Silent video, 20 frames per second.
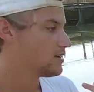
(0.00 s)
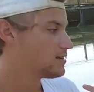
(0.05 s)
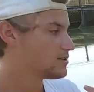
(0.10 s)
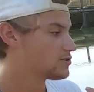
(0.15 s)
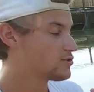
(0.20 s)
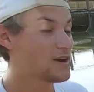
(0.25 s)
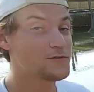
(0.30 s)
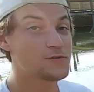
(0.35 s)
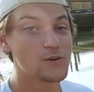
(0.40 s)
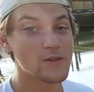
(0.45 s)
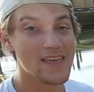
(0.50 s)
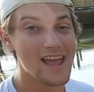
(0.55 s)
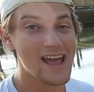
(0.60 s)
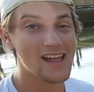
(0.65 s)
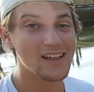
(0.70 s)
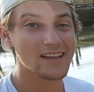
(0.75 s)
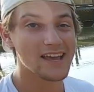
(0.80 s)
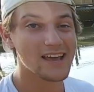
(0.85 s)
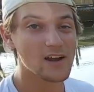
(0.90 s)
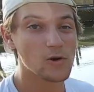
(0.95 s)
So after the
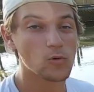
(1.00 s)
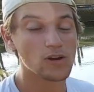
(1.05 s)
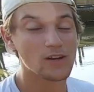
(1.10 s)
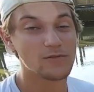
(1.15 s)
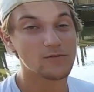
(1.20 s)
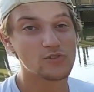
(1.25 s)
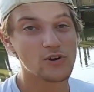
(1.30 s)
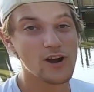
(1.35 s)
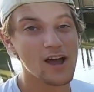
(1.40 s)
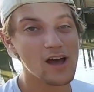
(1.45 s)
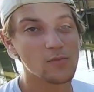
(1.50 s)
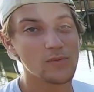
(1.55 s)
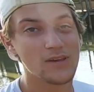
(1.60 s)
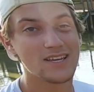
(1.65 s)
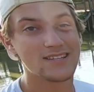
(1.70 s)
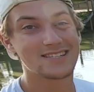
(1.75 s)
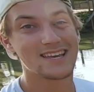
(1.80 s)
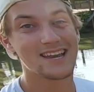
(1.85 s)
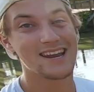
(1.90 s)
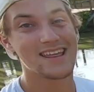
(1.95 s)
alligator would have drowned me,
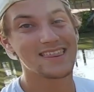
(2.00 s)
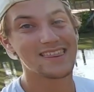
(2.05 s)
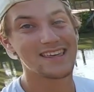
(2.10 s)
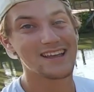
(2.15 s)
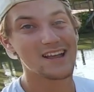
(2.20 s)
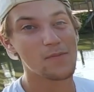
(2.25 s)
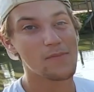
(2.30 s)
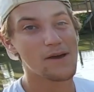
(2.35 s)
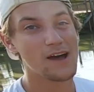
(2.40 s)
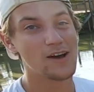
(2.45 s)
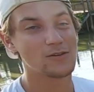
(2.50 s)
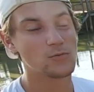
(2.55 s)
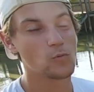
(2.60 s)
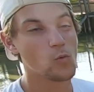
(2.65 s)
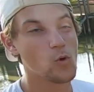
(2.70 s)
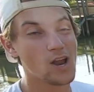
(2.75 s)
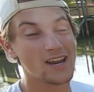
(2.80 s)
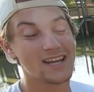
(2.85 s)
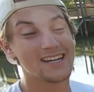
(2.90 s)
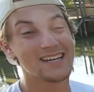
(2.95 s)
it's gonna think about
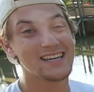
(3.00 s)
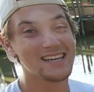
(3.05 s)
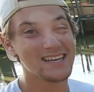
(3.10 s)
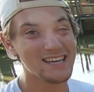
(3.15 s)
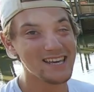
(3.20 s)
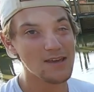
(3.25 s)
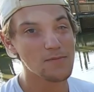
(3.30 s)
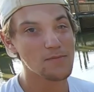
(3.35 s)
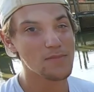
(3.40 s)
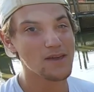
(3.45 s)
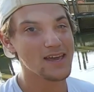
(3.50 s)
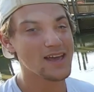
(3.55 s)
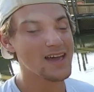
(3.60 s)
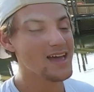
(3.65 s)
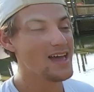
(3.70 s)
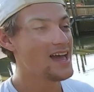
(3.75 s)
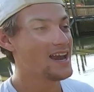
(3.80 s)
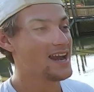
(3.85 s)
wanting to eat me.